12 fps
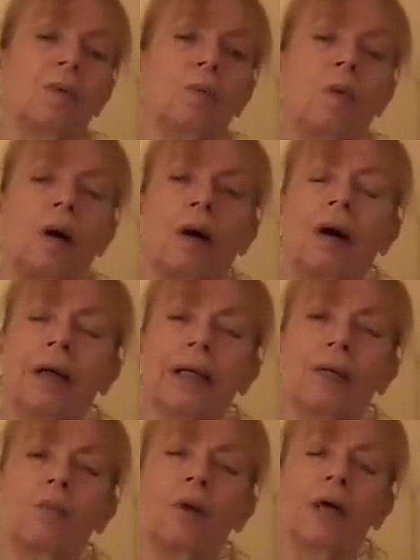Why
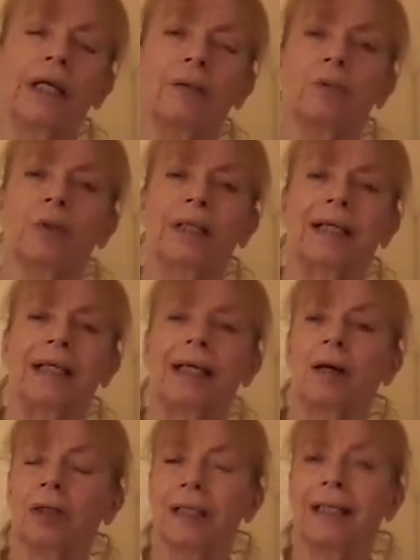and why you would
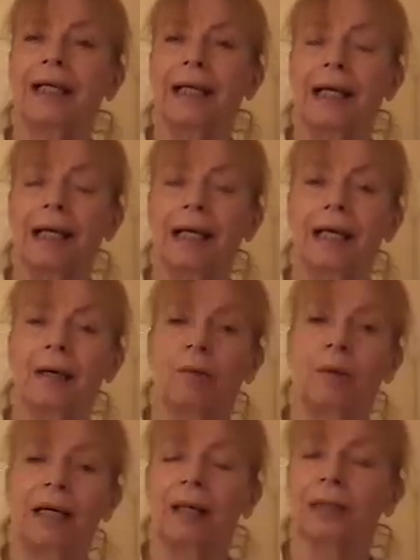click on a link
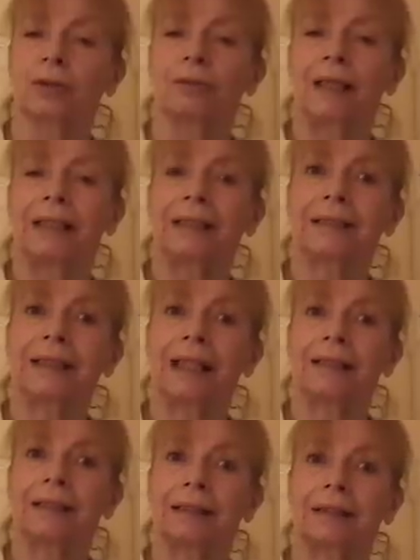when I'd already
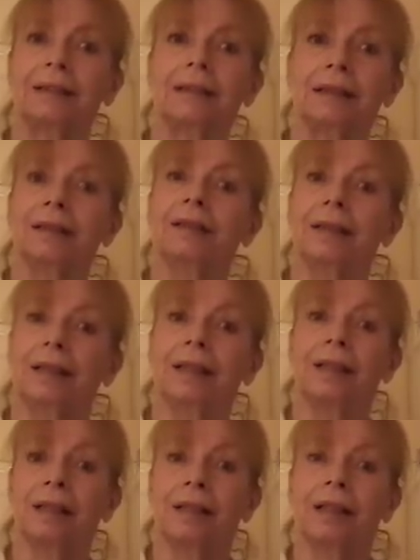said
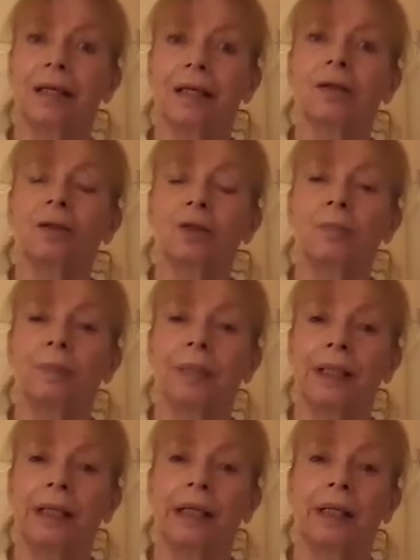it could
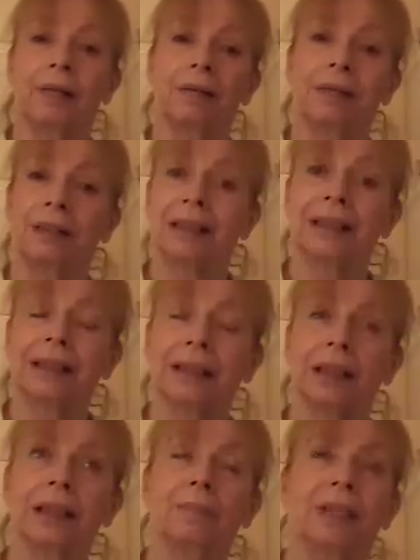be
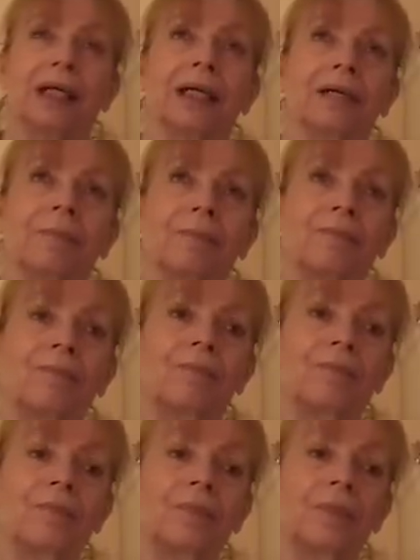disturbing?"
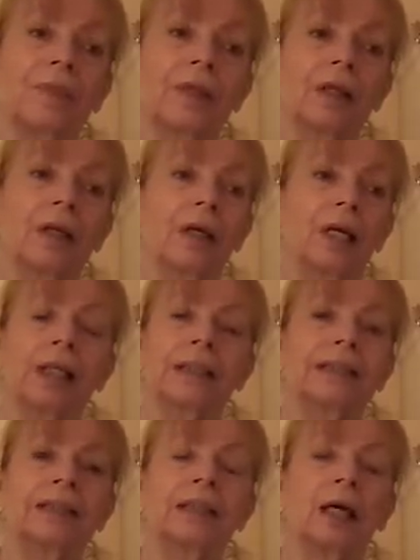And he
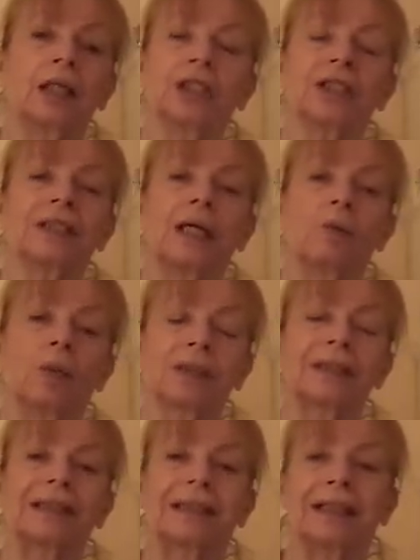said, "I just don't want
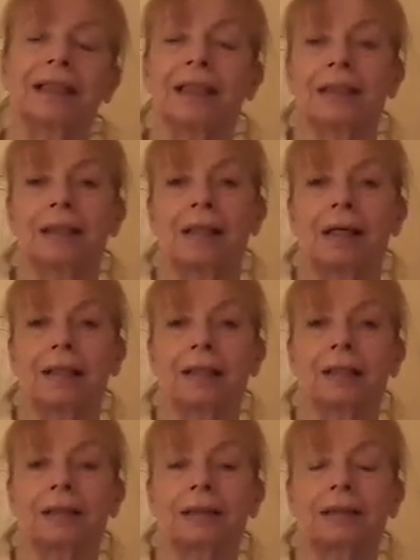to see things like
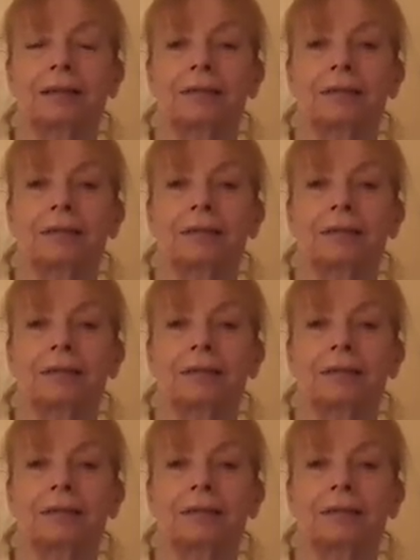that.